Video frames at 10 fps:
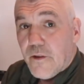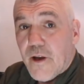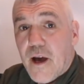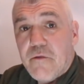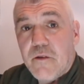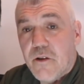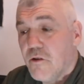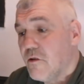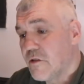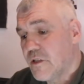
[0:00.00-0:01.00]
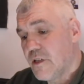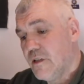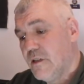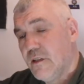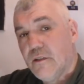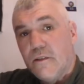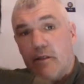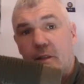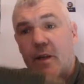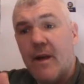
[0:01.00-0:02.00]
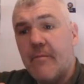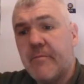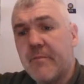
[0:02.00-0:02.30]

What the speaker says: The knife, of course. Yeah.